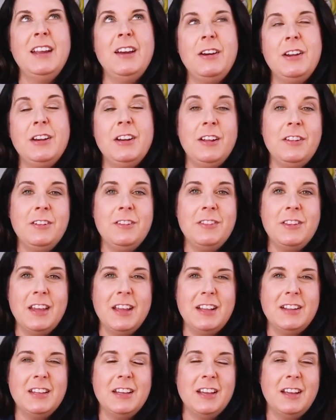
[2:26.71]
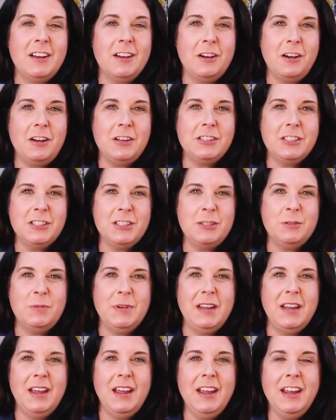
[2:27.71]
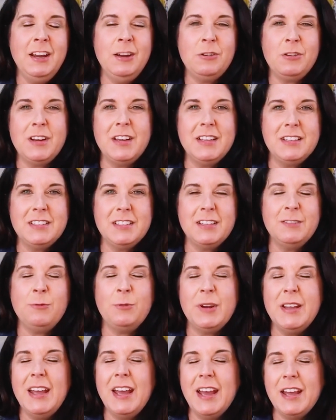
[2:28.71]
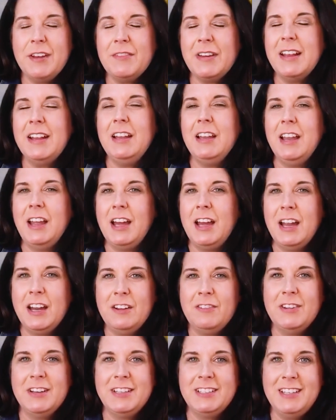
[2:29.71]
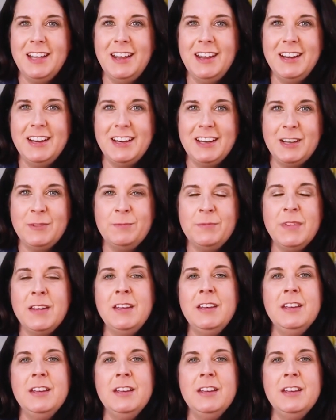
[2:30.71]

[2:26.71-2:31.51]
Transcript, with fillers: Now, another thing that can cause us to be angry is if we have a lot of anxiety.